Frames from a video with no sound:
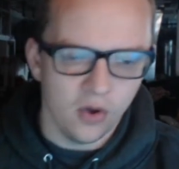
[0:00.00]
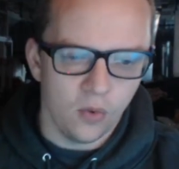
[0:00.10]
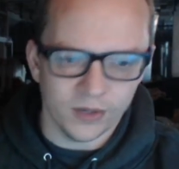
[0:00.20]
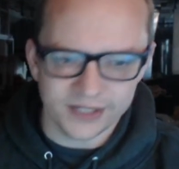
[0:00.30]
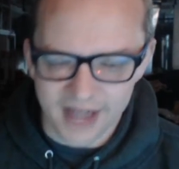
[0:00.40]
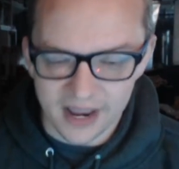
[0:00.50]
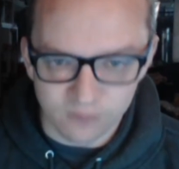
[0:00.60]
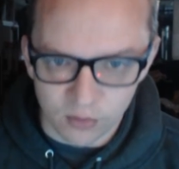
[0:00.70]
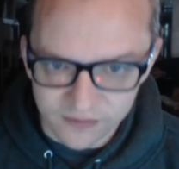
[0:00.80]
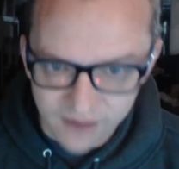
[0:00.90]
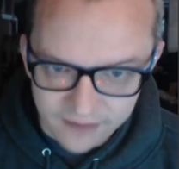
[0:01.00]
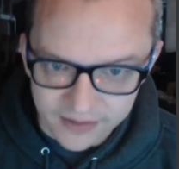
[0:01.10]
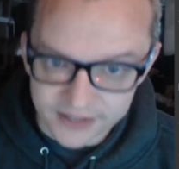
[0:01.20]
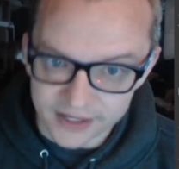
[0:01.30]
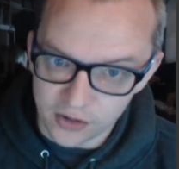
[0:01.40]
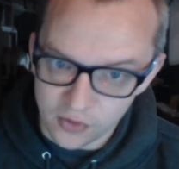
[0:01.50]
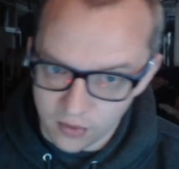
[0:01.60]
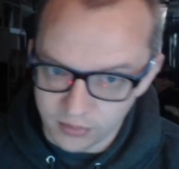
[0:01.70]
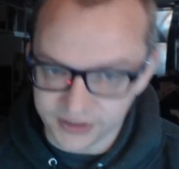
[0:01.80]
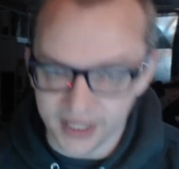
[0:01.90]
once 9:45 hits on a
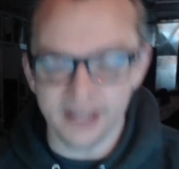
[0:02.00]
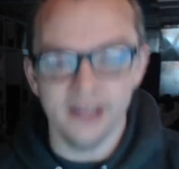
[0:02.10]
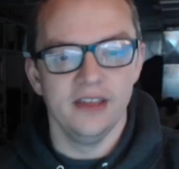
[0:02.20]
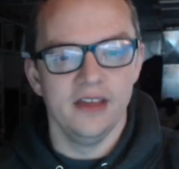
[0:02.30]
normal day.